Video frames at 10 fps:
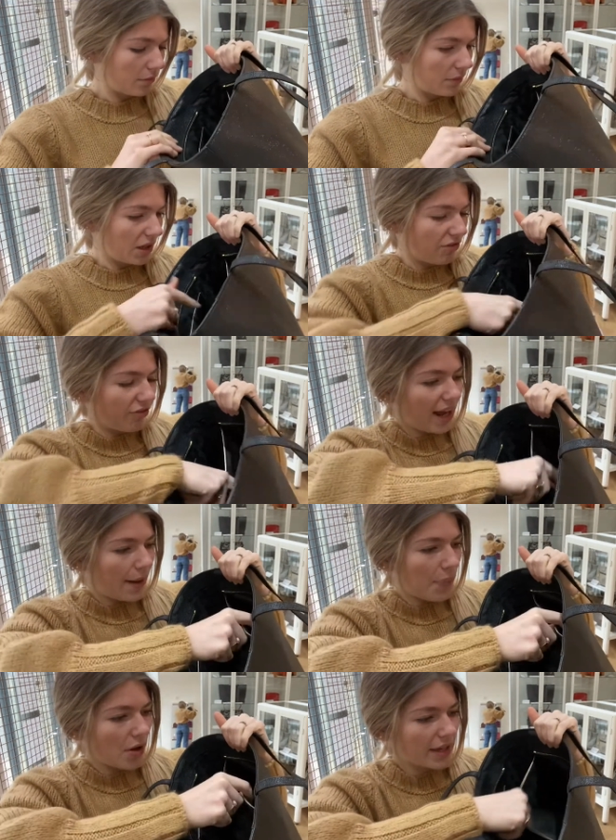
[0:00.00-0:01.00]

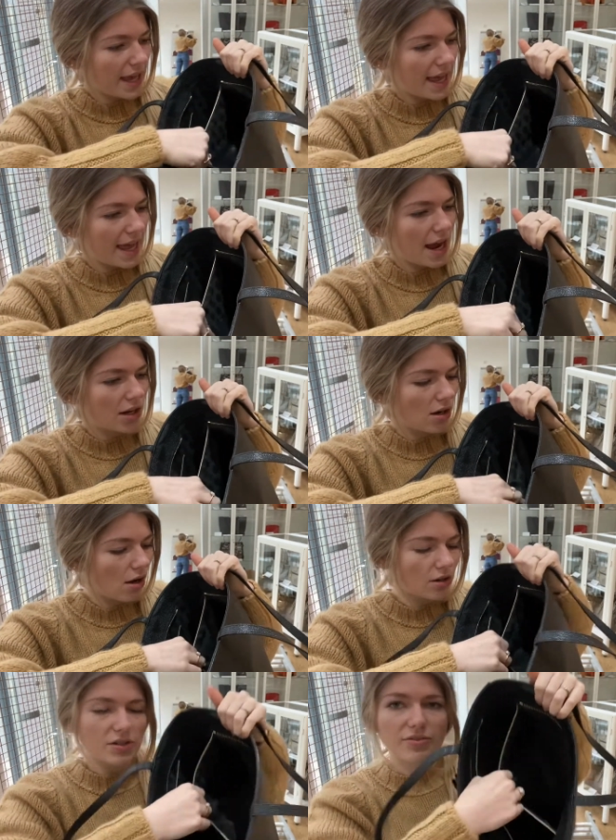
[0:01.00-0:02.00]
flat pocket here, a
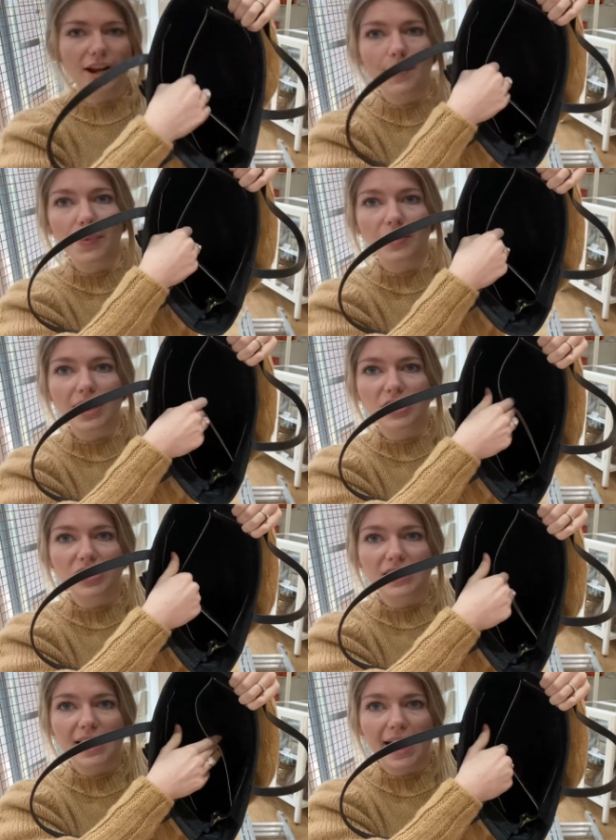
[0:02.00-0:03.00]
large flat pocket
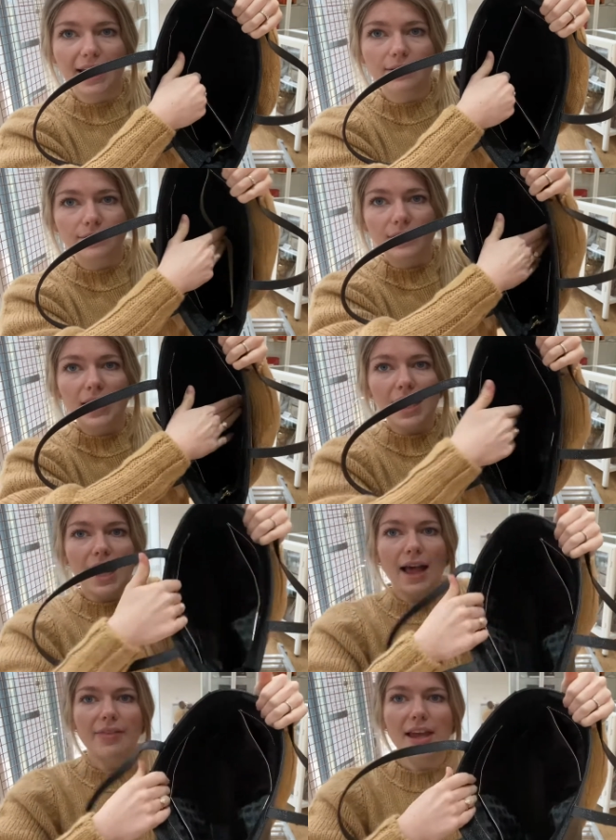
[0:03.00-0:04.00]
just there.
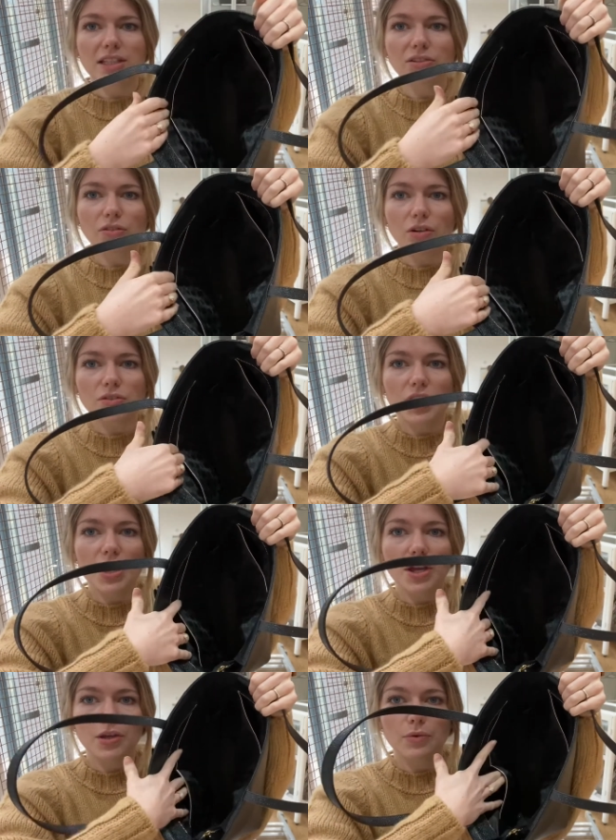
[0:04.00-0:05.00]
And then you've got
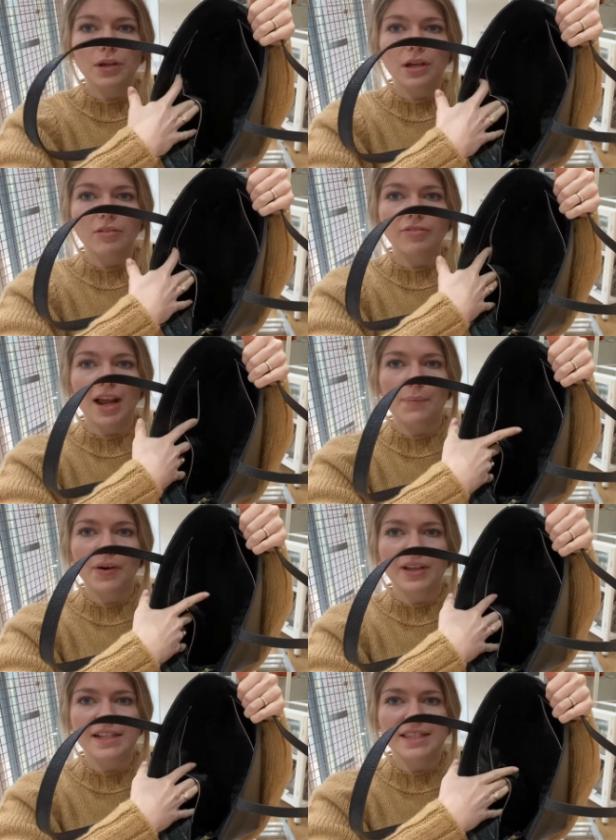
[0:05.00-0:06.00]
two flat
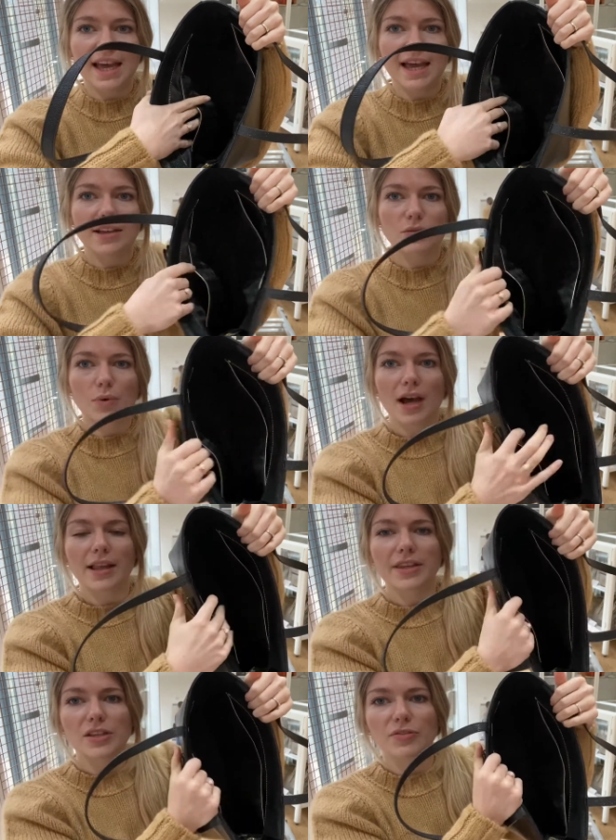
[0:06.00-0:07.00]
pockets there as well.
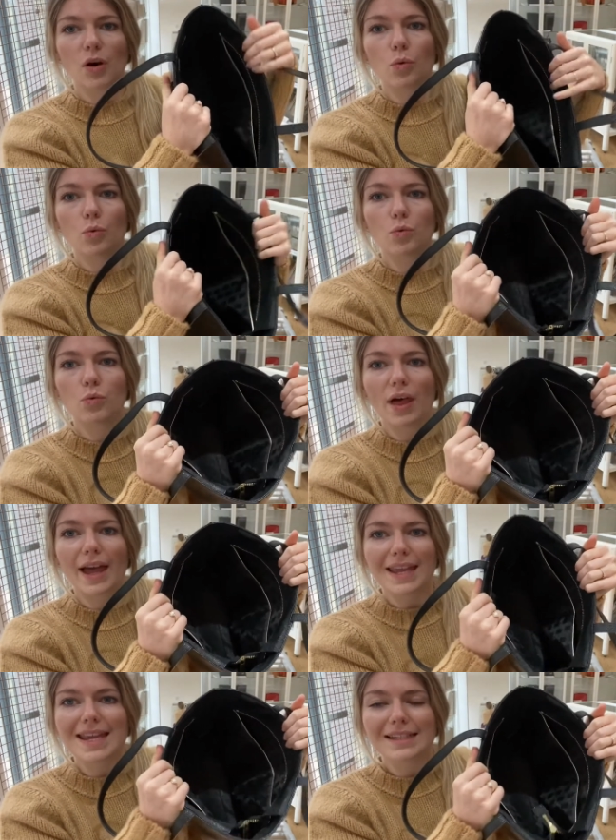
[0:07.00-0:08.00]
And then you've got all
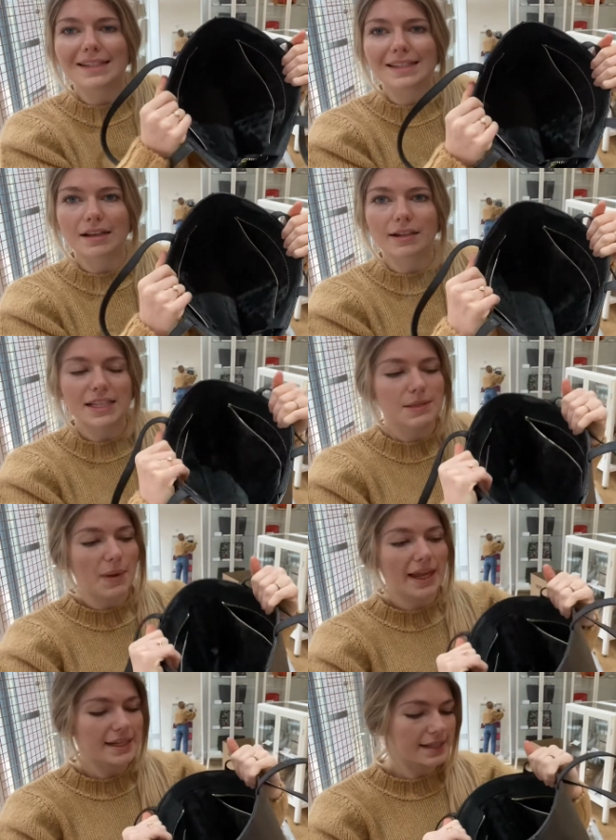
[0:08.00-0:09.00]
that inside
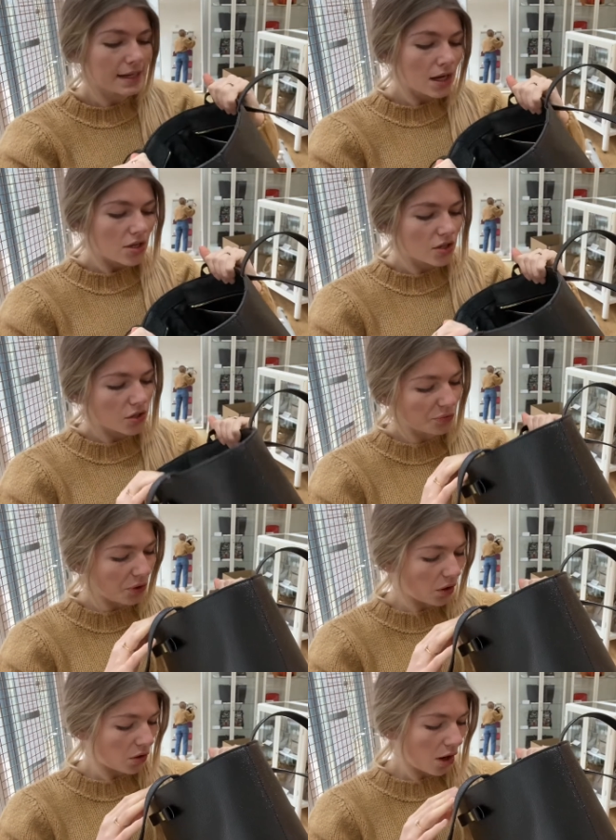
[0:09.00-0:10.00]
space. So you've
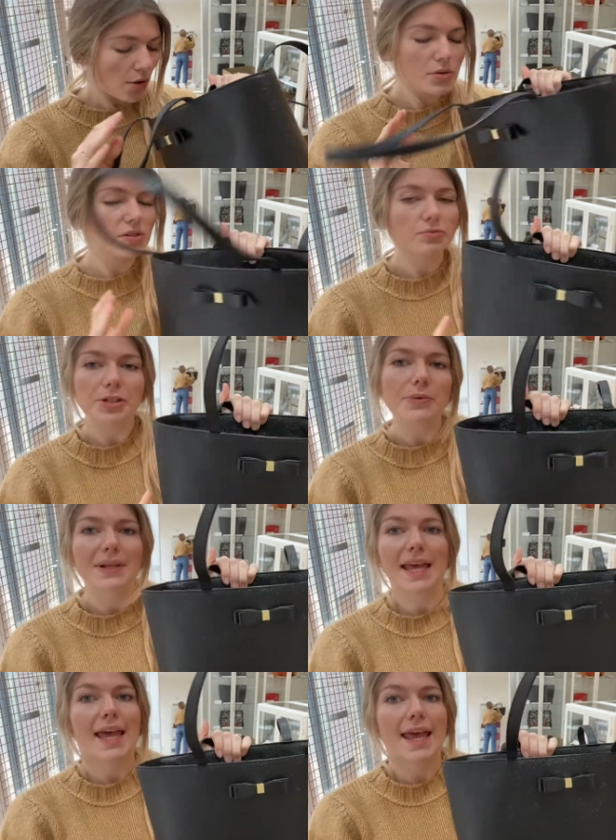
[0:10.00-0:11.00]
got loads of room
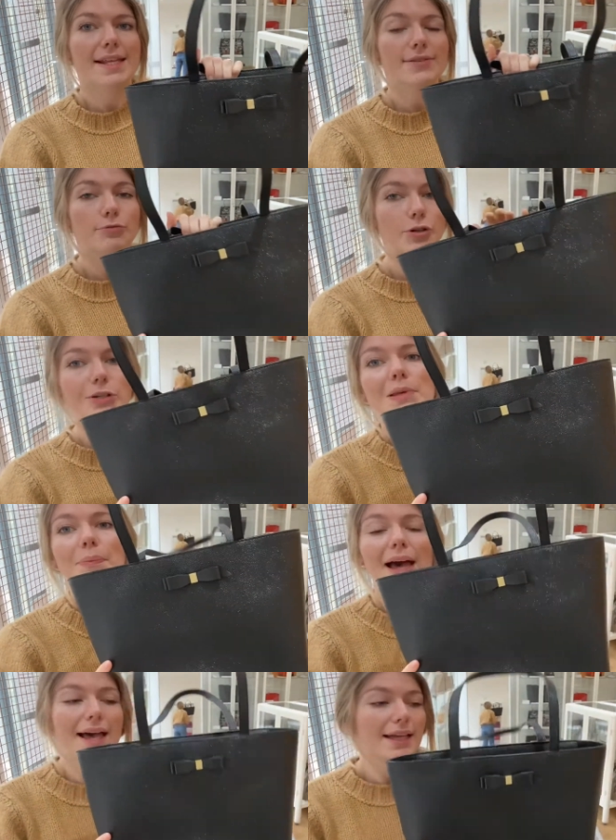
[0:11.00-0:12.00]
in here. It's a roomy
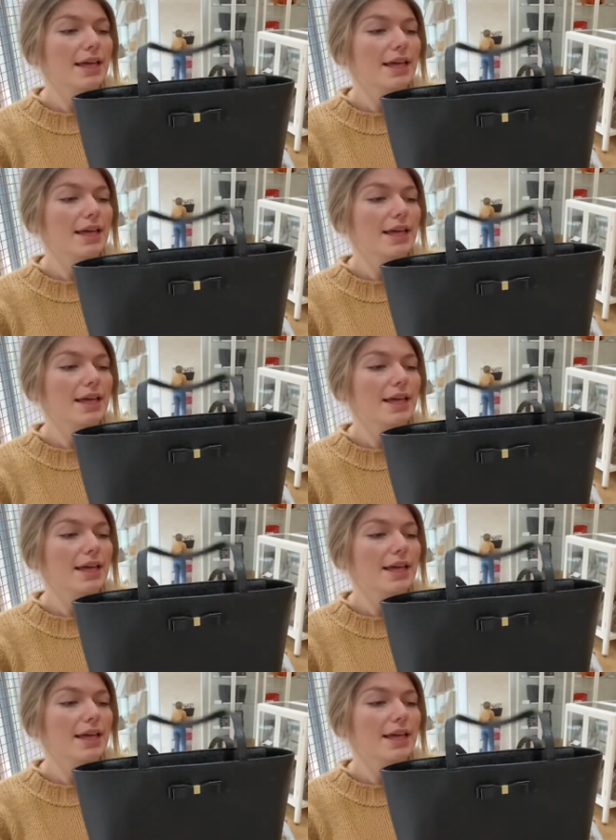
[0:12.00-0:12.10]
bag,